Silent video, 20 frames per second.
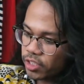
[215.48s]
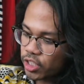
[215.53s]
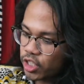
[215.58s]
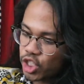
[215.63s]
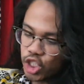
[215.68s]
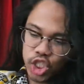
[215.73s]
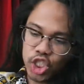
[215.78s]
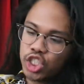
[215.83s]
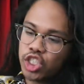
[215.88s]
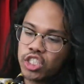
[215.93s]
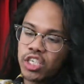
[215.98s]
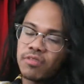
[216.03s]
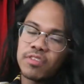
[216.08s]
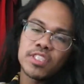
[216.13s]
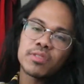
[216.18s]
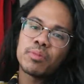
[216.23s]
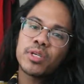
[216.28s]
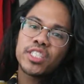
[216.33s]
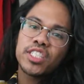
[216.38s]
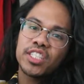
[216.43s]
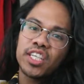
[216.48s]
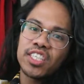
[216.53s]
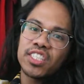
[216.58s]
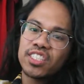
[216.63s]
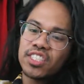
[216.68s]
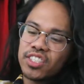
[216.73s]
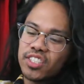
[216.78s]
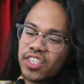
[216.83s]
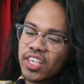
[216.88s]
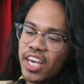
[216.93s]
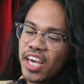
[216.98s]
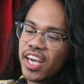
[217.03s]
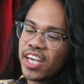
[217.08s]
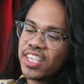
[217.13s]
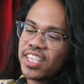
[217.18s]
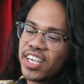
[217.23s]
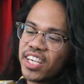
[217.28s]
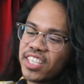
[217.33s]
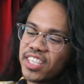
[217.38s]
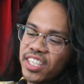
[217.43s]
Just shove as much things as you can,
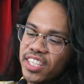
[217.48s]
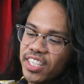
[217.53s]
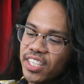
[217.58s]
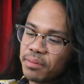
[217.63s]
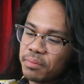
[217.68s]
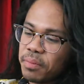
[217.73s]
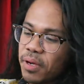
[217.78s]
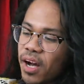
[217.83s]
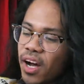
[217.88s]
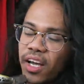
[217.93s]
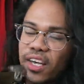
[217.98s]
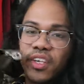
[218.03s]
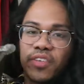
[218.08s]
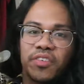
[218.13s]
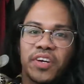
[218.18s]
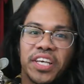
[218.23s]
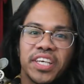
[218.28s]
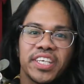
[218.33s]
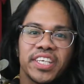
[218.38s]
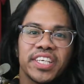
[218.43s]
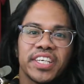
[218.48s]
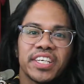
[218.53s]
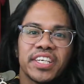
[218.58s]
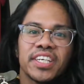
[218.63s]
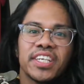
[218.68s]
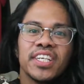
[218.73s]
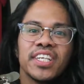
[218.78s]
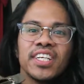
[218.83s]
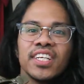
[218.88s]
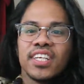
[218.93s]
and a little pocket right here.